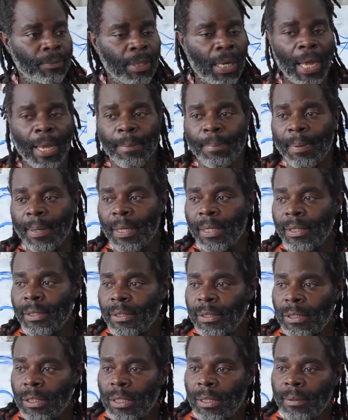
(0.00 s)
I
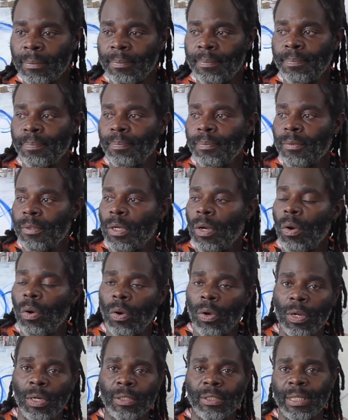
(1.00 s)
paint
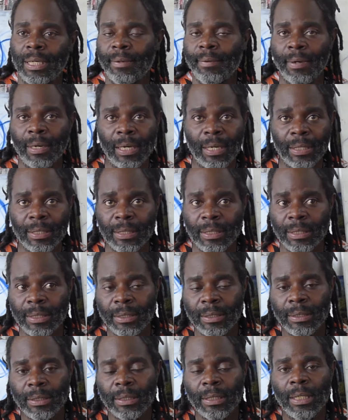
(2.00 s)
oils, acrylics,
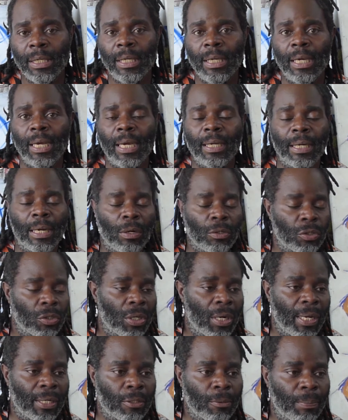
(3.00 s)
and I also
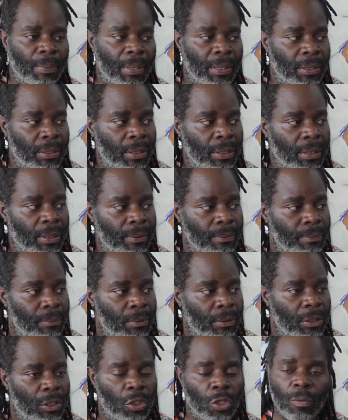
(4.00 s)
like to paint
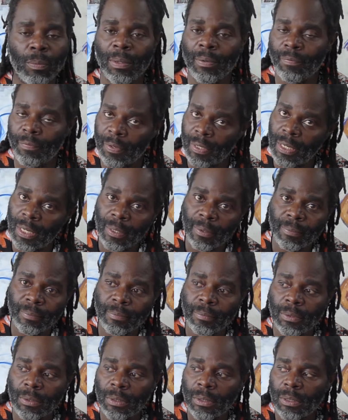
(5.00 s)
the human figure.
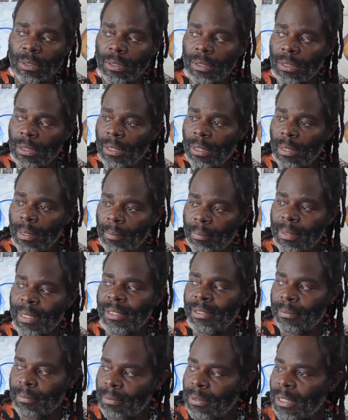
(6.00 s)

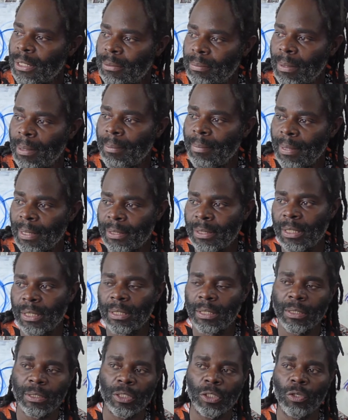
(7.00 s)
That's my basic.
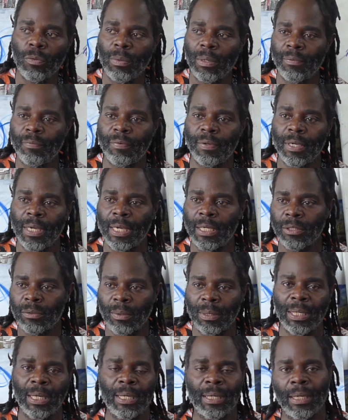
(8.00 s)
The human figure is
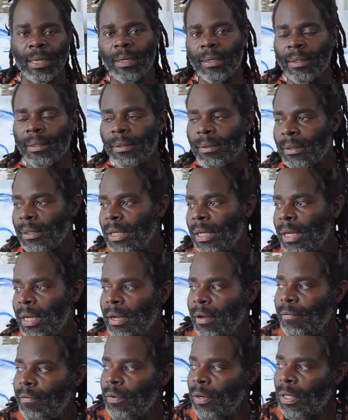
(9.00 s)
what I
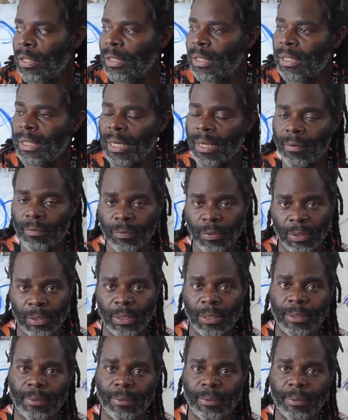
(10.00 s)
fall in love with.